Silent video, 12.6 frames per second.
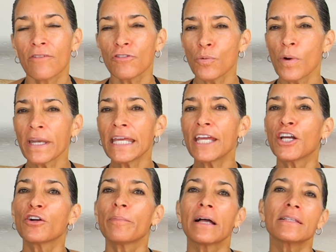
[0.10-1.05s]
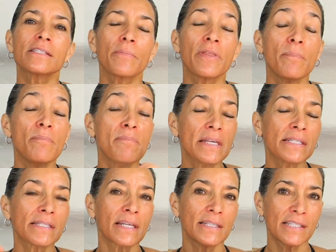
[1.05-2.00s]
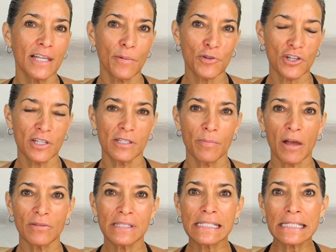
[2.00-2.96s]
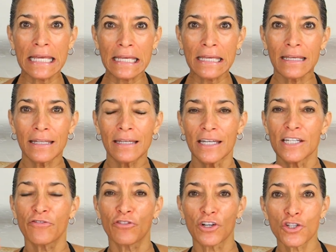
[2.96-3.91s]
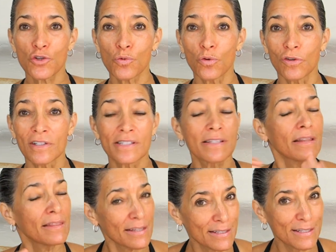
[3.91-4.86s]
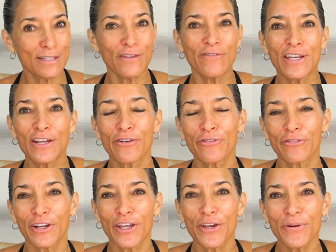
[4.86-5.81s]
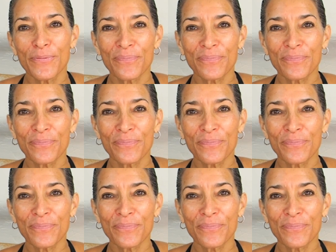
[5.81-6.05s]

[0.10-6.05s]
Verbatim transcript: If you want to hear about some of the misconceptions about skin and different tools, this is the video for you.